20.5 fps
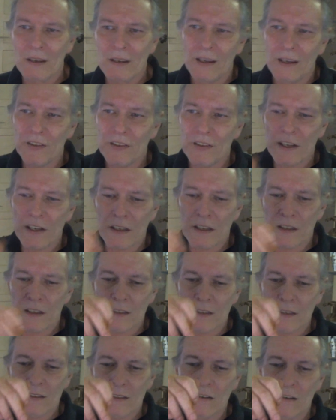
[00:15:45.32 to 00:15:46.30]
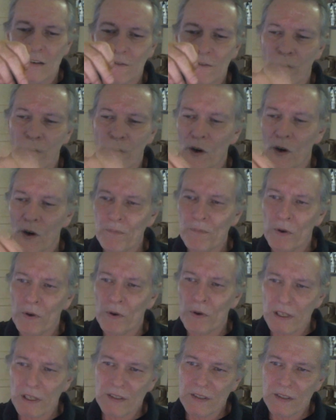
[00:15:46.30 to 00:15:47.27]
it did 4
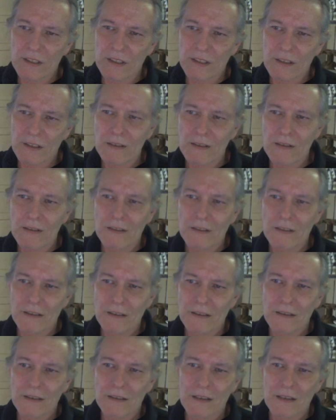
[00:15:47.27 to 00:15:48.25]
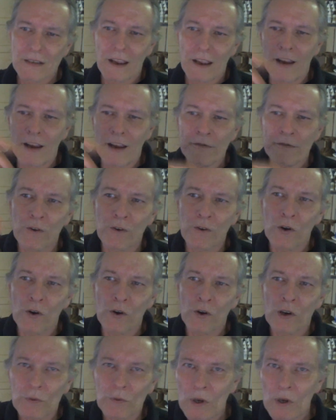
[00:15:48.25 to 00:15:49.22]
points and
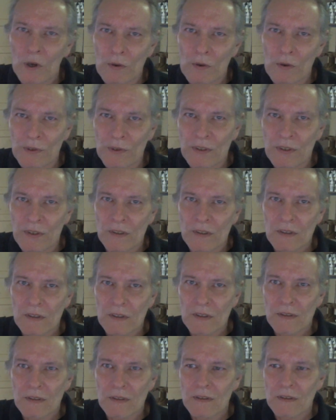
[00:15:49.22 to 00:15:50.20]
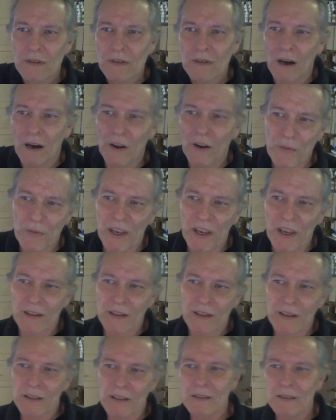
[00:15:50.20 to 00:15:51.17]
4 rows on the
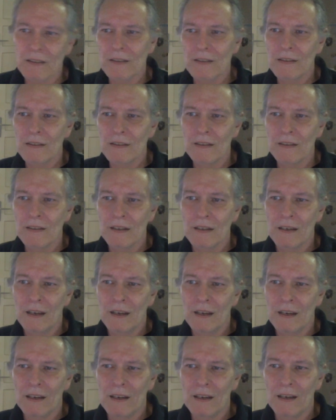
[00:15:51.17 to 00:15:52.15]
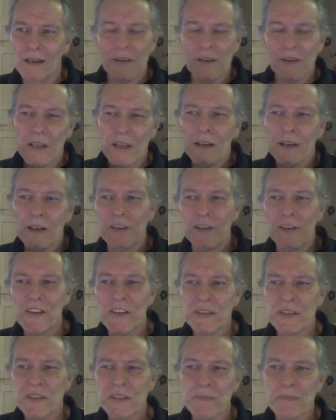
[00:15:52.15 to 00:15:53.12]
bed. And then on the
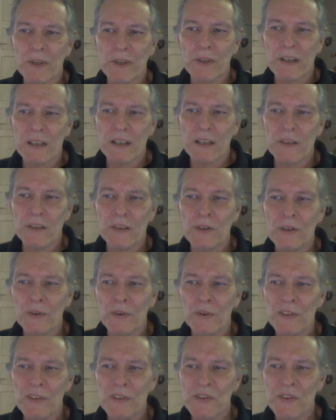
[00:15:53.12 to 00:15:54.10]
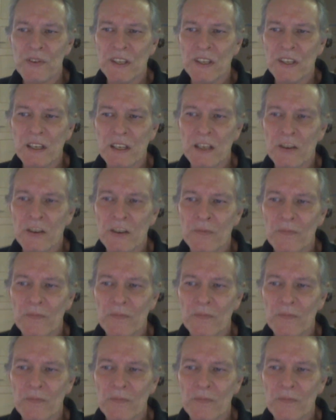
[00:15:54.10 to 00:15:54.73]
display, you would only see